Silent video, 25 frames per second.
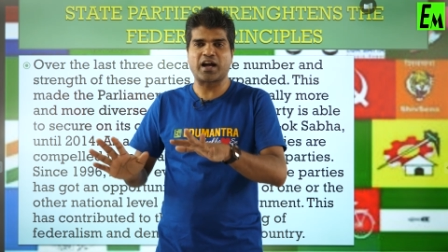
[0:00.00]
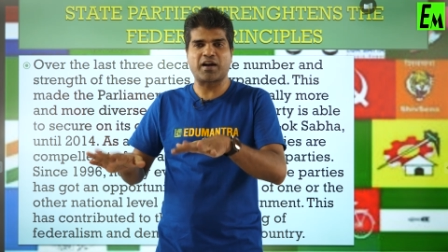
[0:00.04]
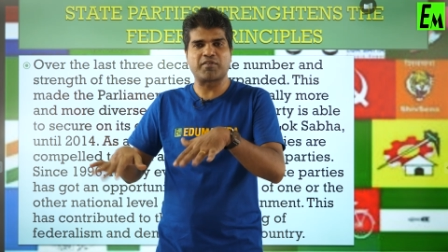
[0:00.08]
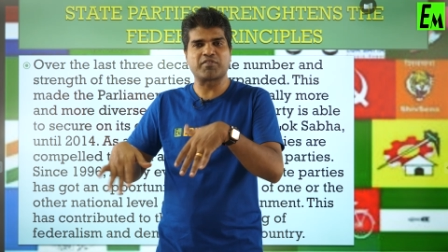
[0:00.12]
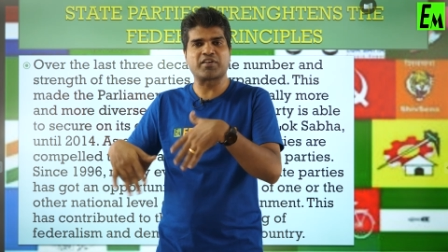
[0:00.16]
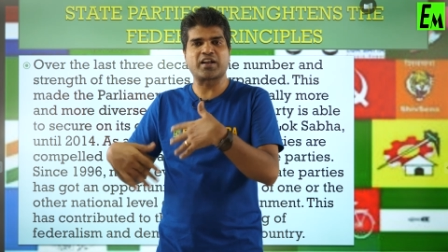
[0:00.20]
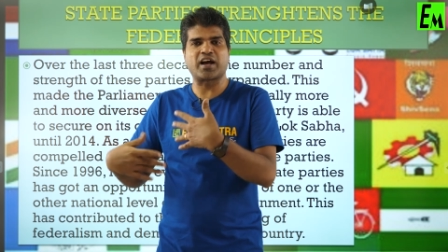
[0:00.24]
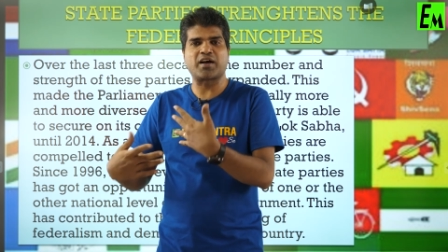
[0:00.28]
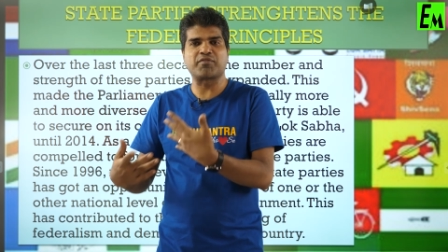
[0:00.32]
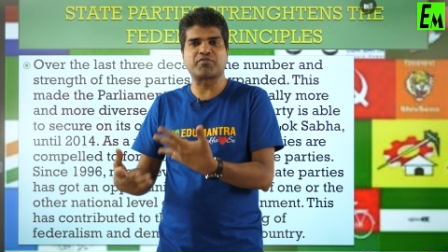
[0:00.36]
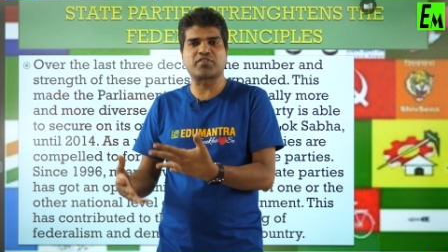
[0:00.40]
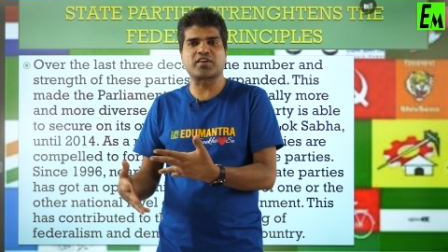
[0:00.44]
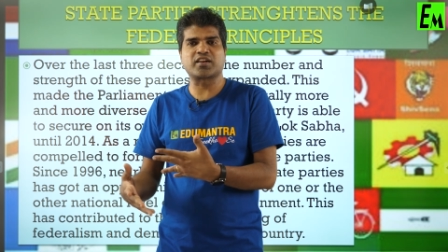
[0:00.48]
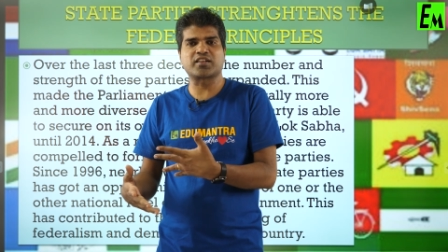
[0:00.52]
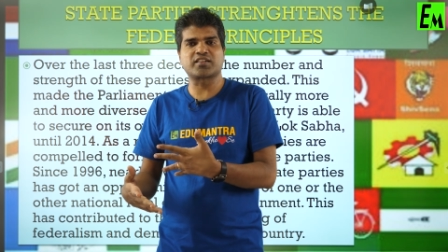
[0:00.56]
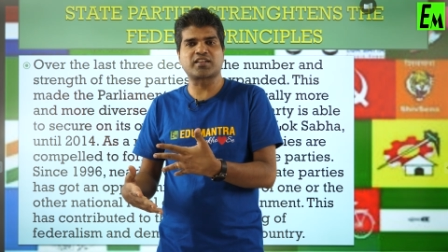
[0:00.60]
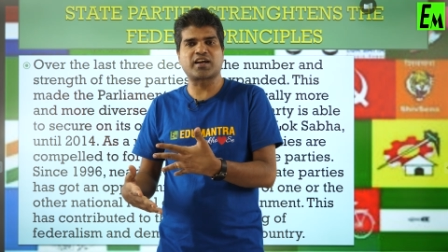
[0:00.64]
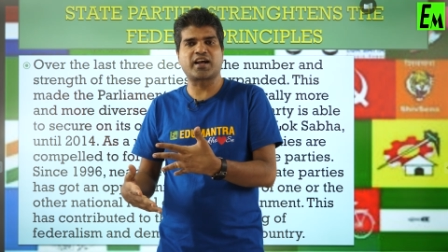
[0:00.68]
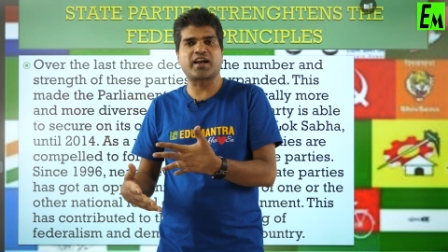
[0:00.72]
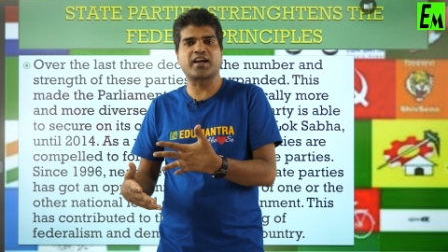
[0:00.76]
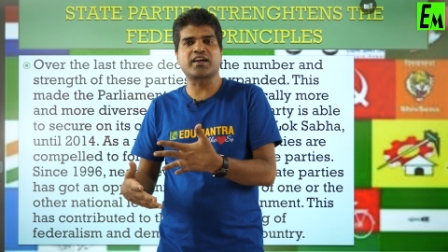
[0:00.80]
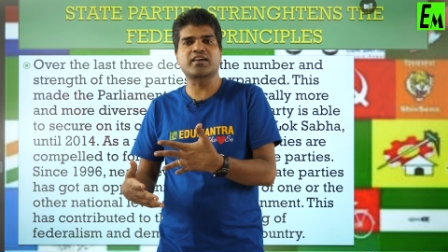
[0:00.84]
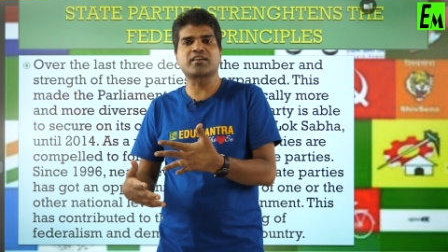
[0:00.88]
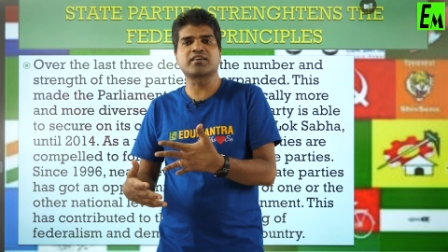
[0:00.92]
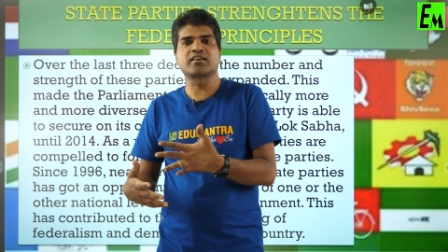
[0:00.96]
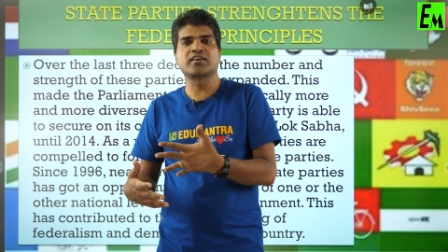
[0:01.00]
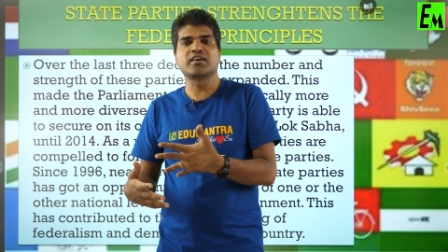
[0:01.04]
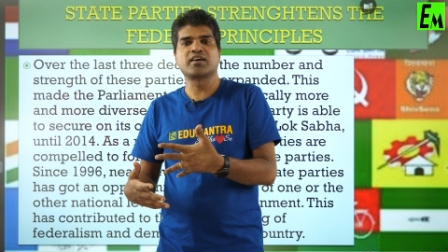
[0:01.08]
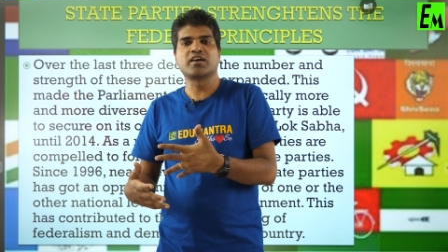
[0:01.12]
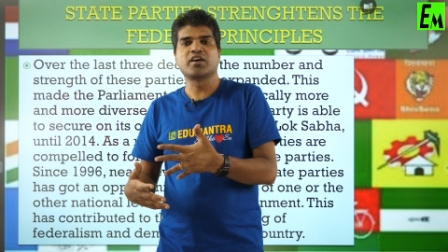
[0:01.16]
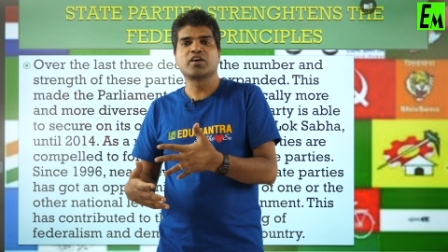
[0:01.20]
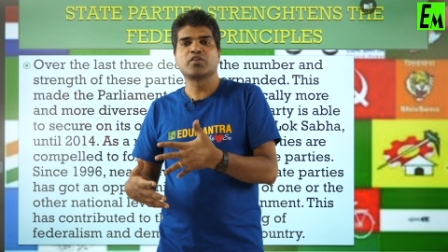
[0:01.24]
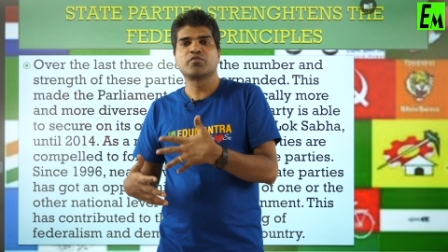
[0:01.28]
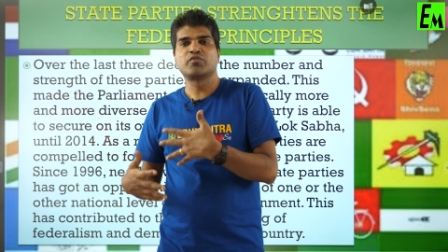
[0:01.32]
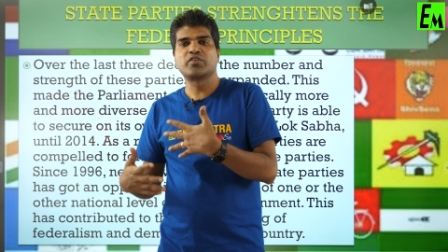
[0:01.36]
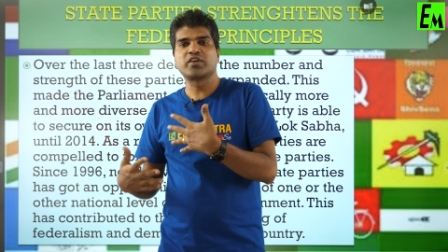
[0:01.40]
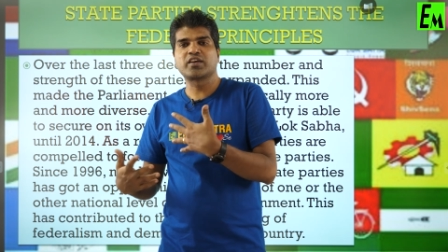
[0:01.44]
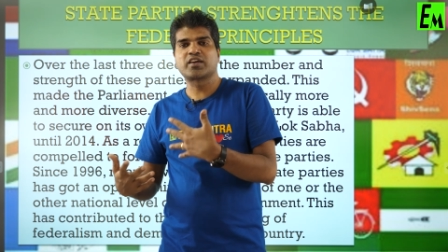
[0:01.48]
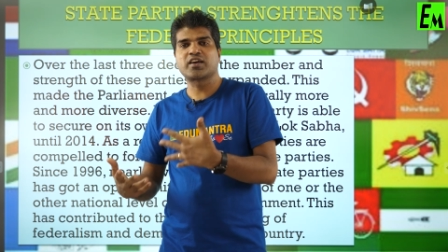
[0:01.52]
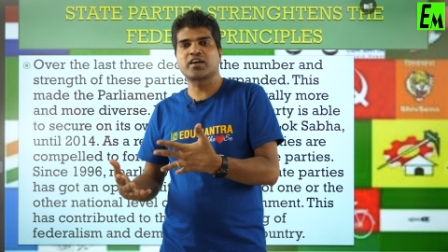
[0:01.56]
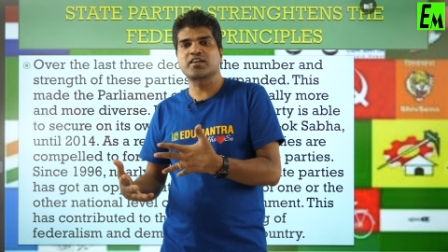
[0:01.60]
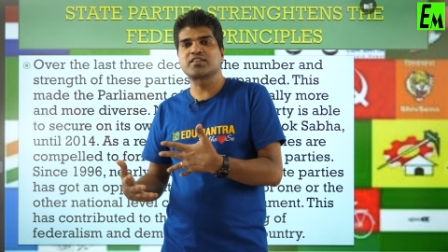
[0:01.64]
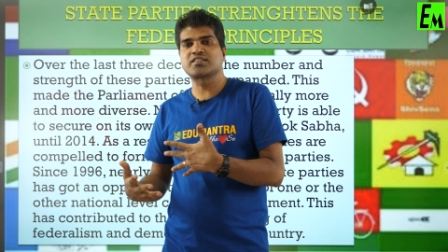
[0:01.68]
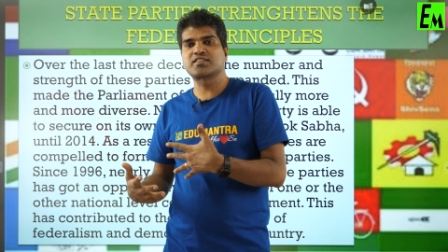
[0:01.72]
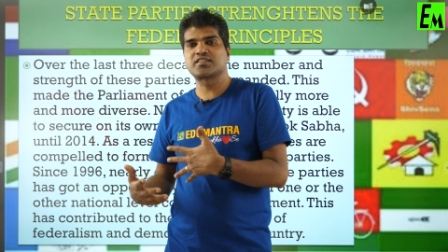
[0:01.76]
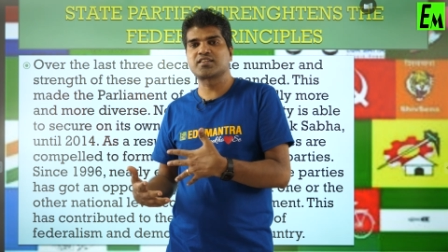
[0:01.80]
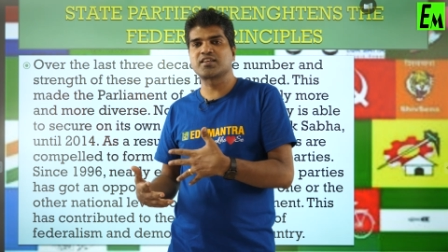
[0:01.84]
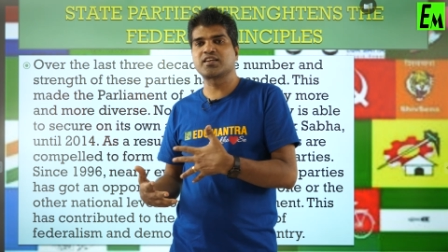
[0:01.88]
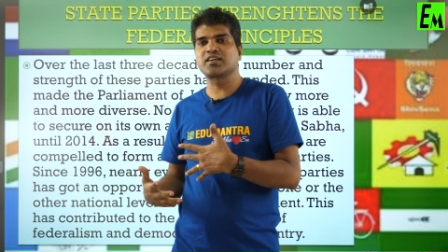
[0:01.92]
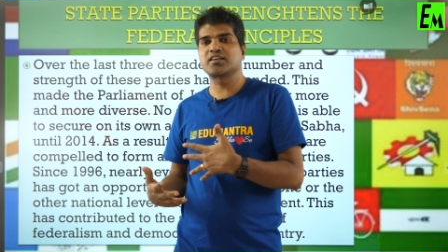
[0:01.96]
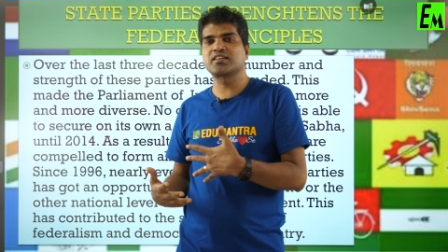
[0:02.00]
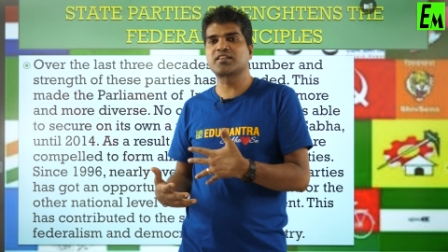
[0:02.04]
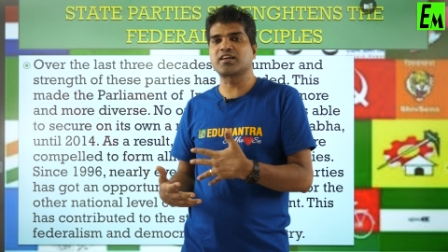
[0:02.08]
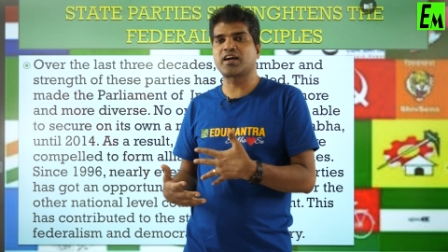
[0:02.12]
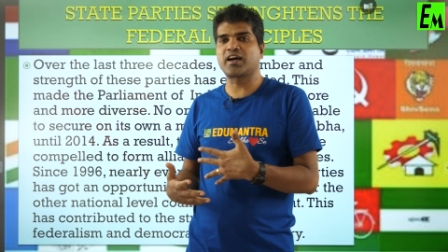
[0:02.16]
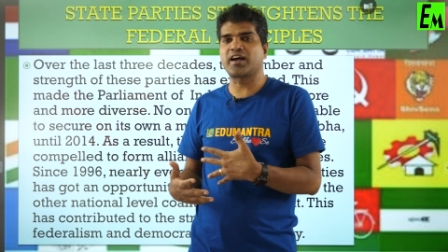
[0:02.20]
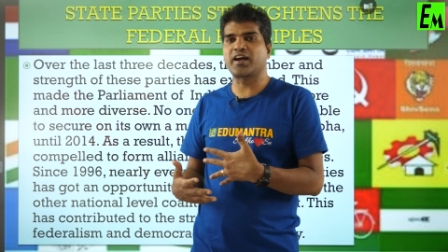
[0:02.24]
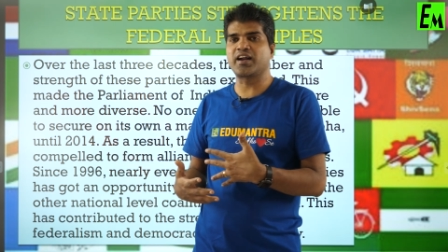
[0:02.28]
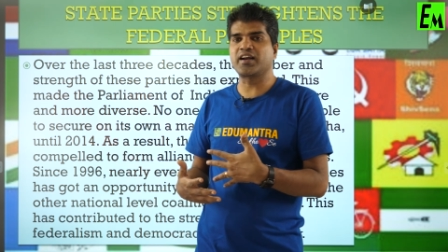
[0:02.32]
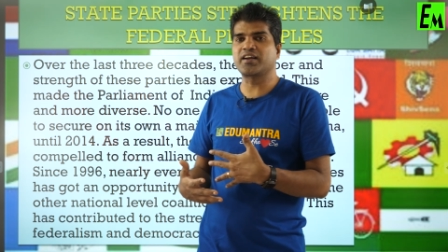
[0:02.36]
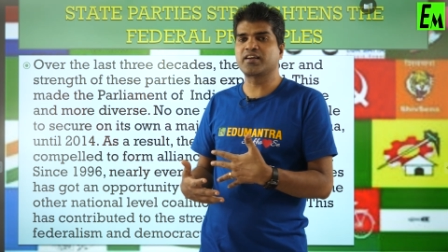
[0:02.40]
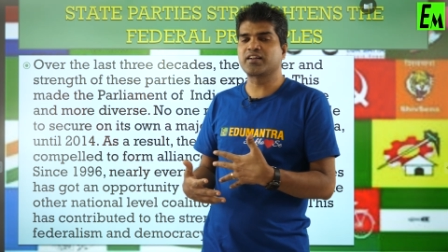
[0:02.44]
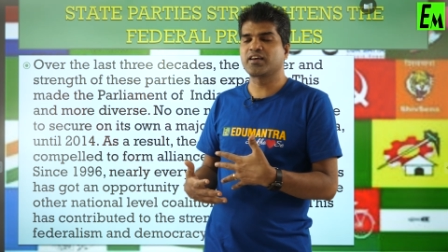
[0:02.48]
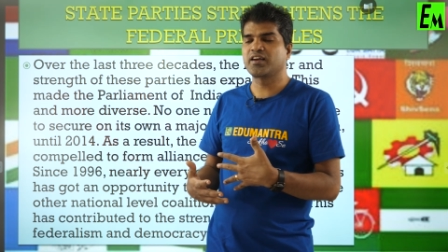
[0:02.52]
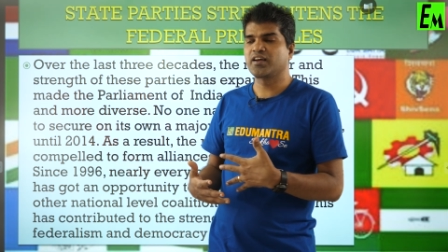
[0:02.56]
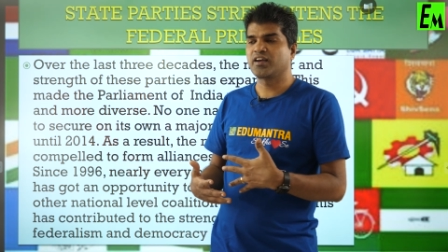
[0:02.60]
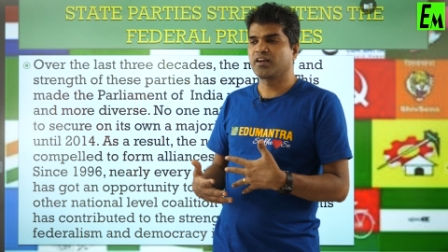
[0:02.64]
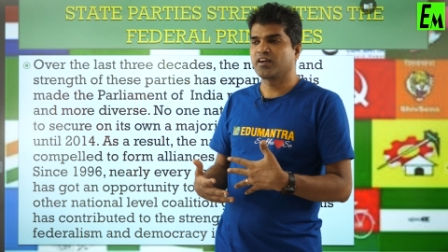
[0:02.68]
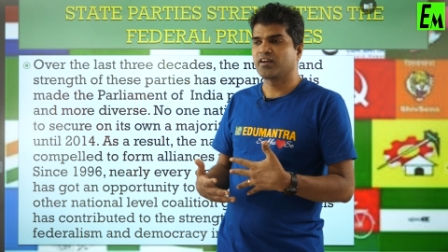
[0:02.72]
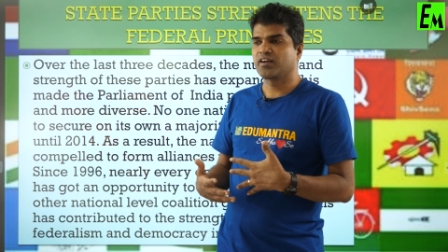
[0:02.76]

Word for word: After that, we can see that